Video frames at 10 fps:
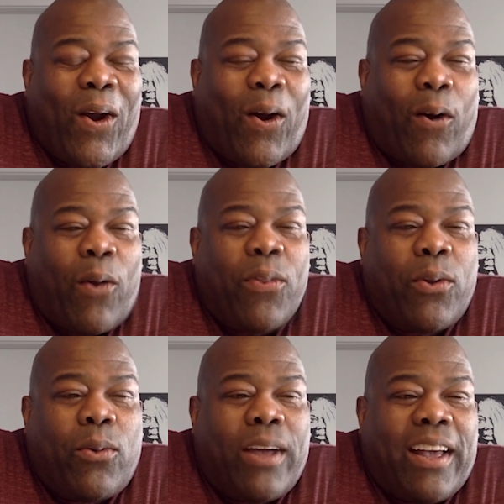On
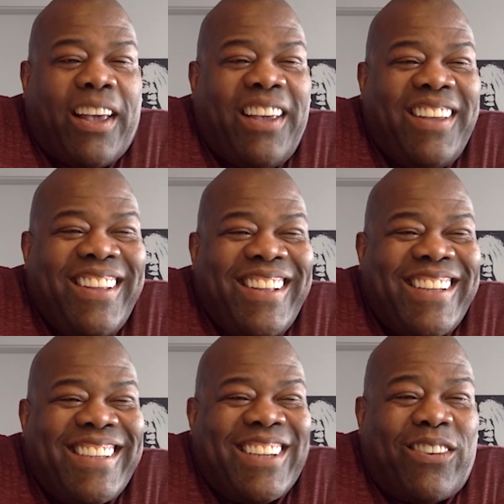the way
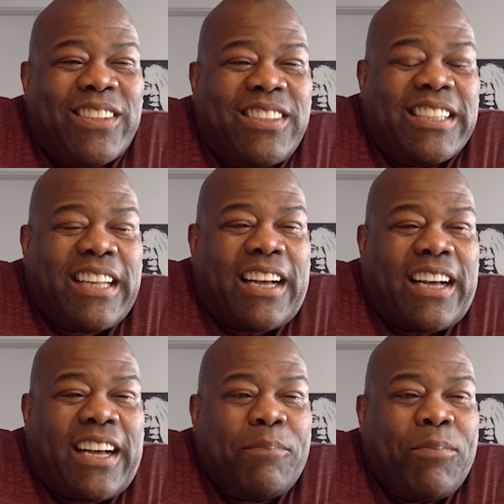to go into this
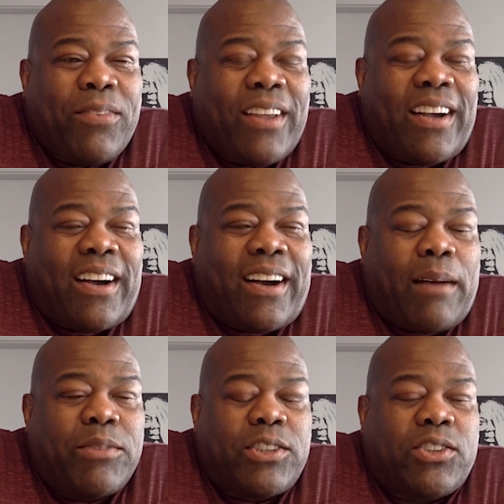line,
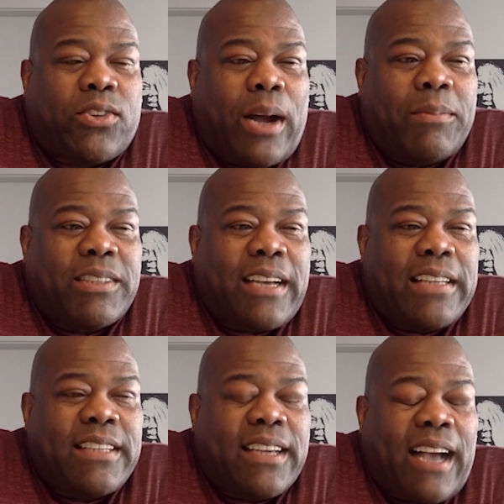I'm just
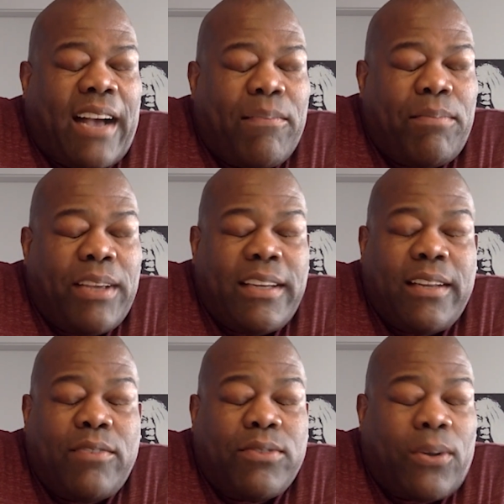traumatized. Like, I've been
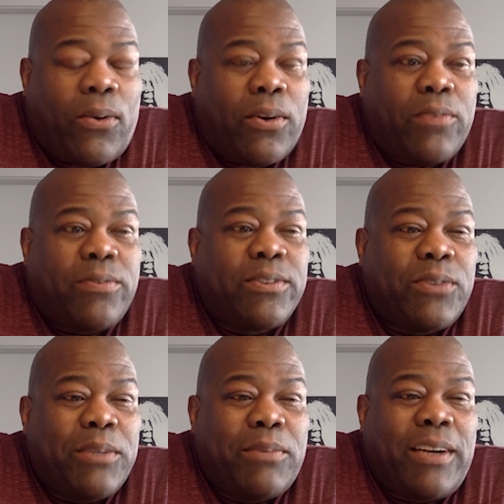in Florida for
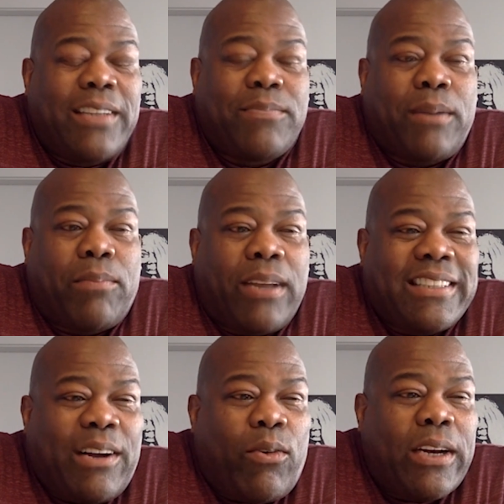3 months. My
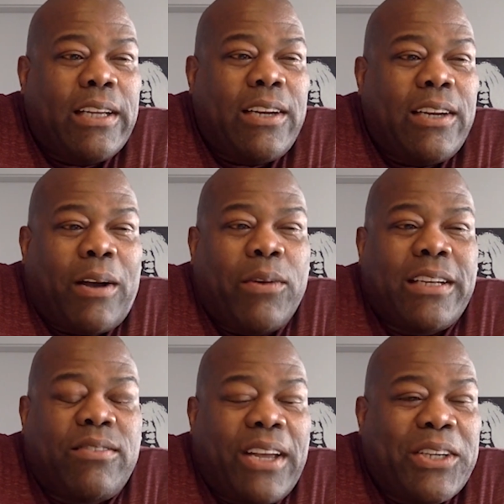brain's, I want to get home. I want
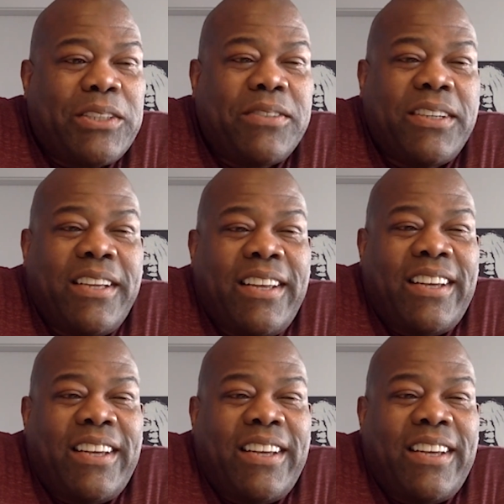to get to Vancouver.